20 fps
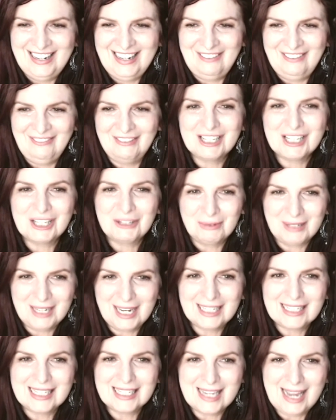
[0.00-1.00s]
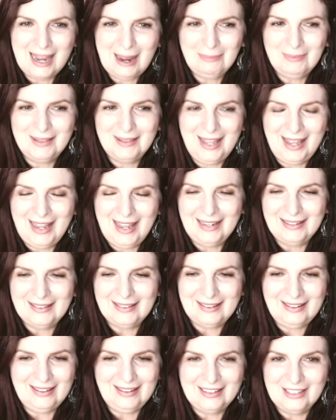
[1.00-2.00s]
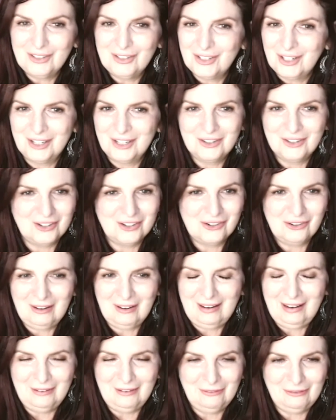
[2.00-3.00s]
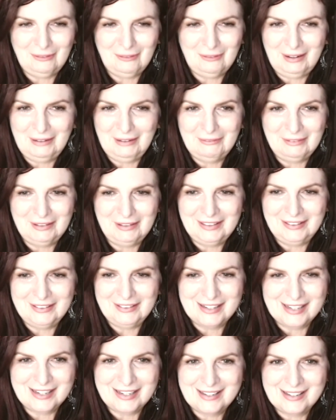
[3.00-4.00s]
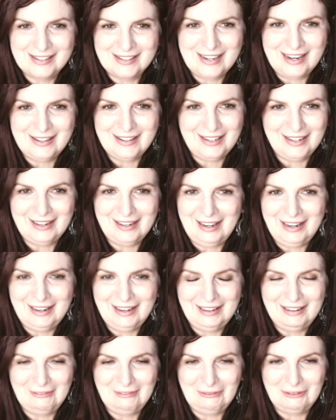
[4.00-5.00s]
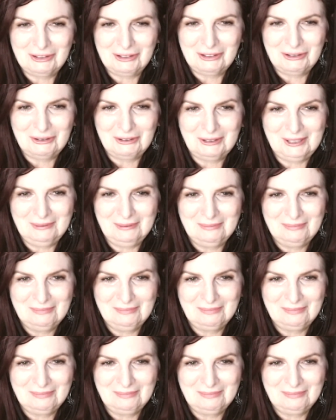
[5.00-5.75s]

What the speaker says: And once we accept that, it changes your life forever. It just nothing like it, for sure.